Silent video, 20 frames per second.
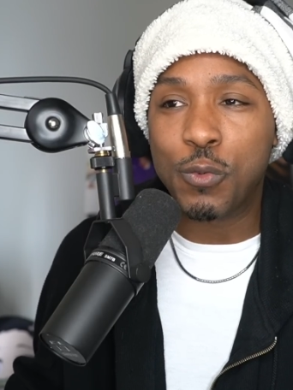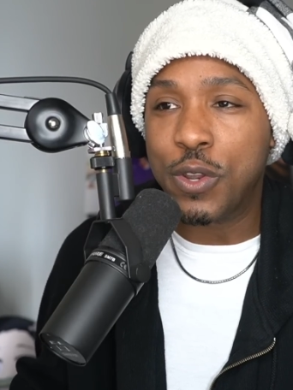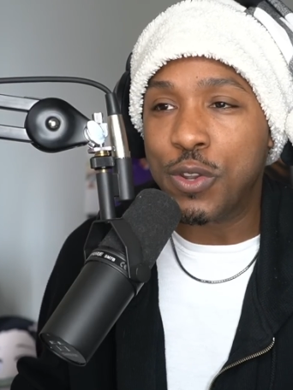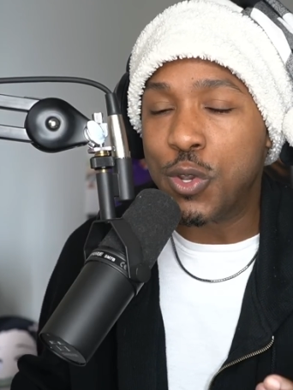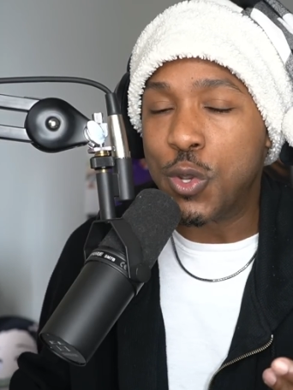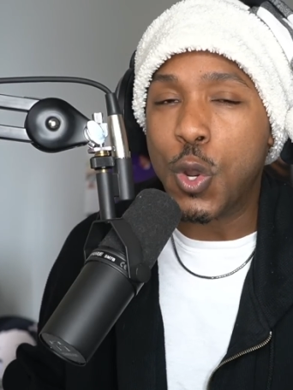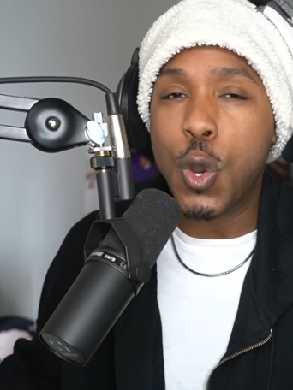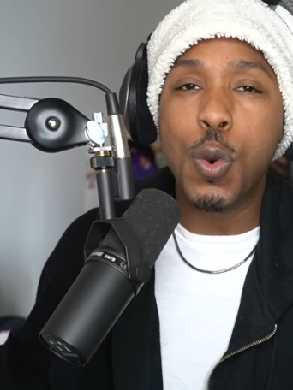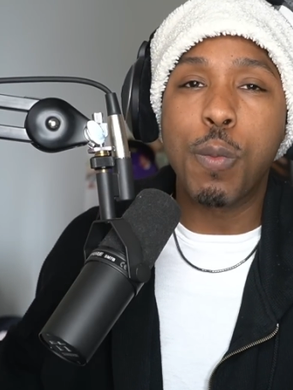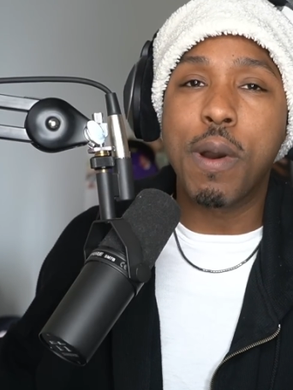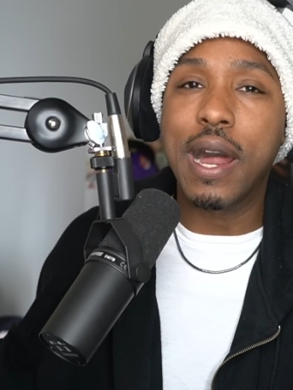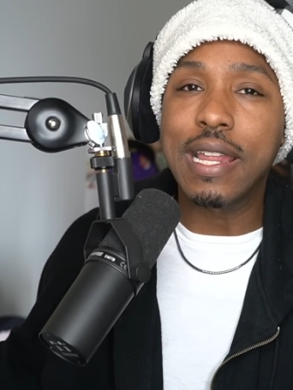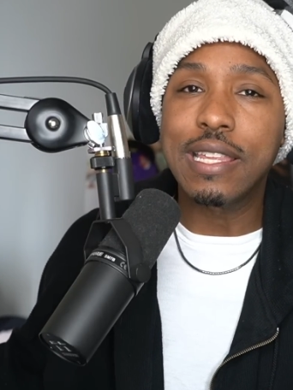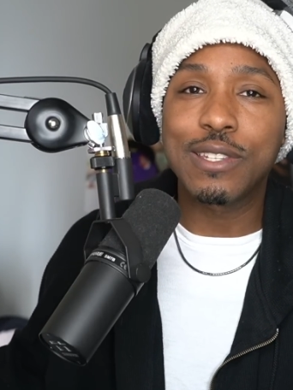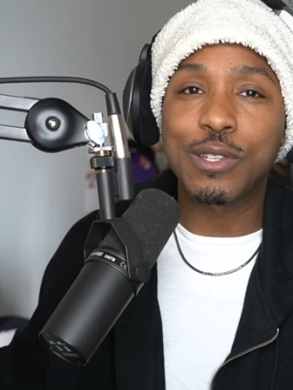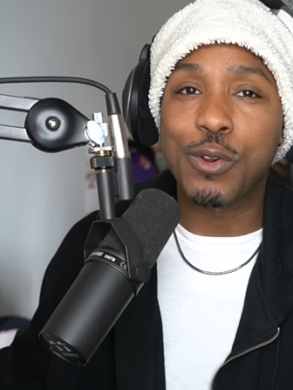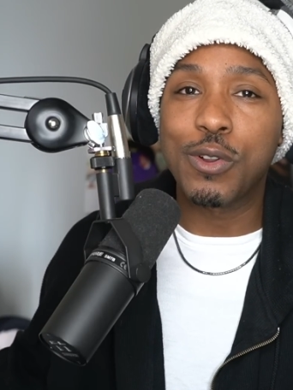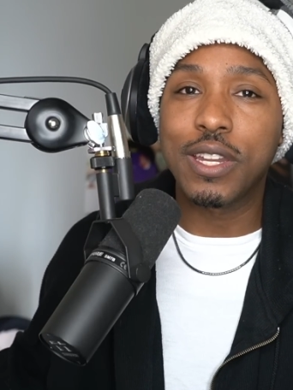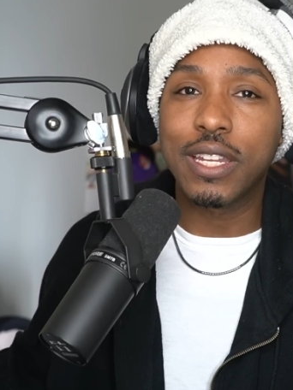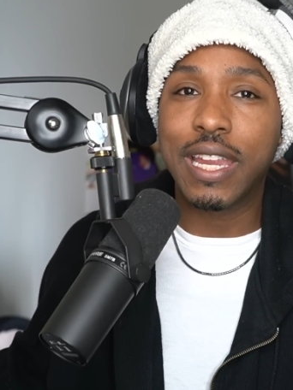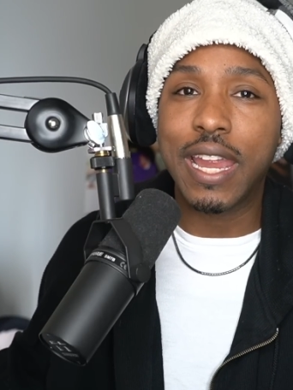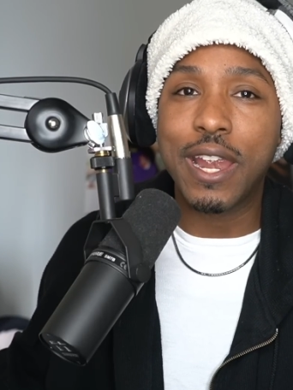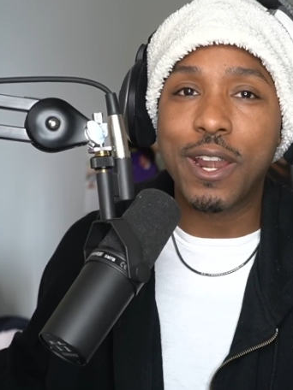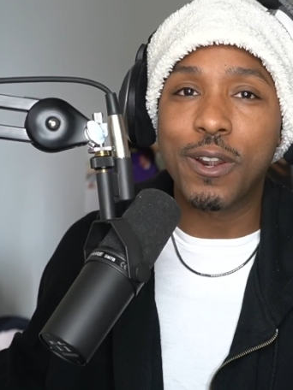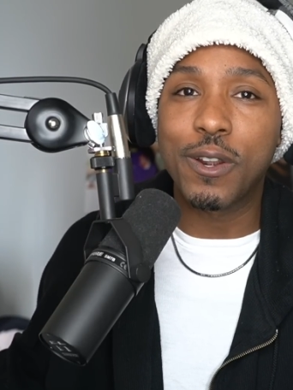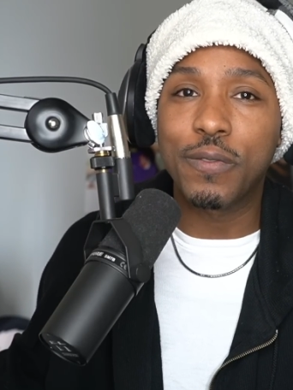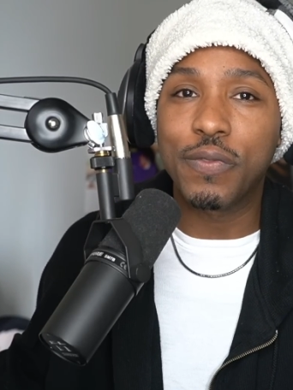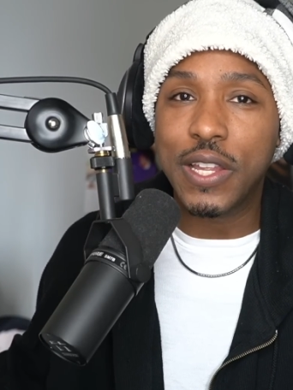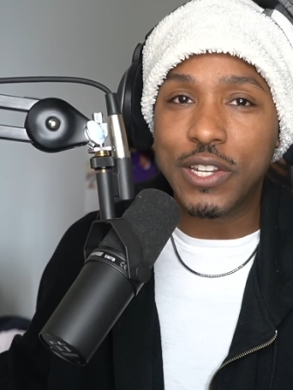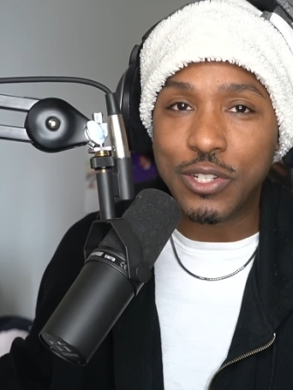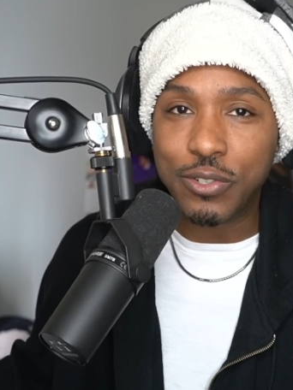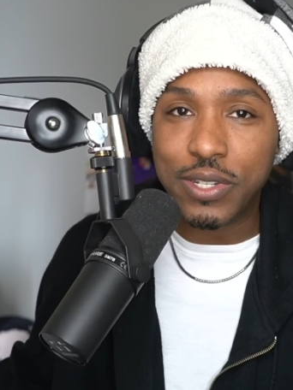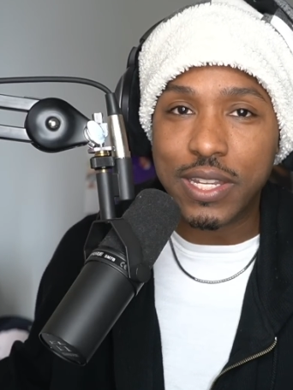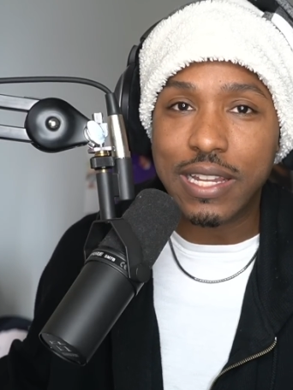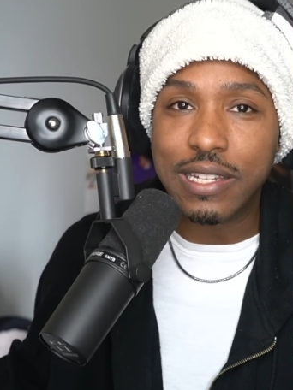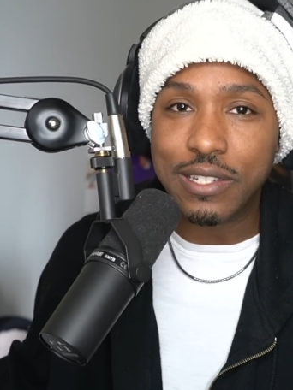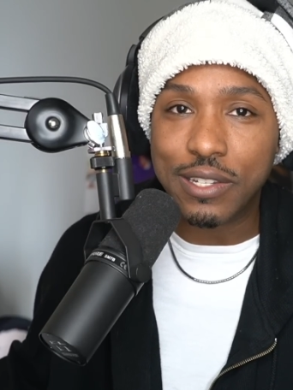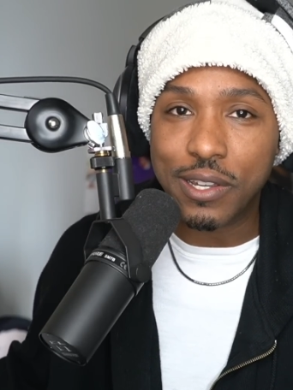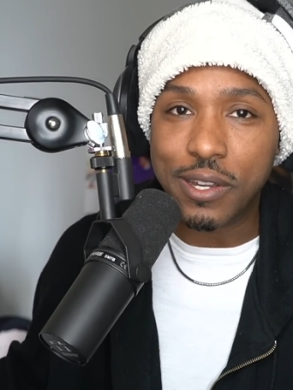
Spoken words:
when nobody's going to care that you did so?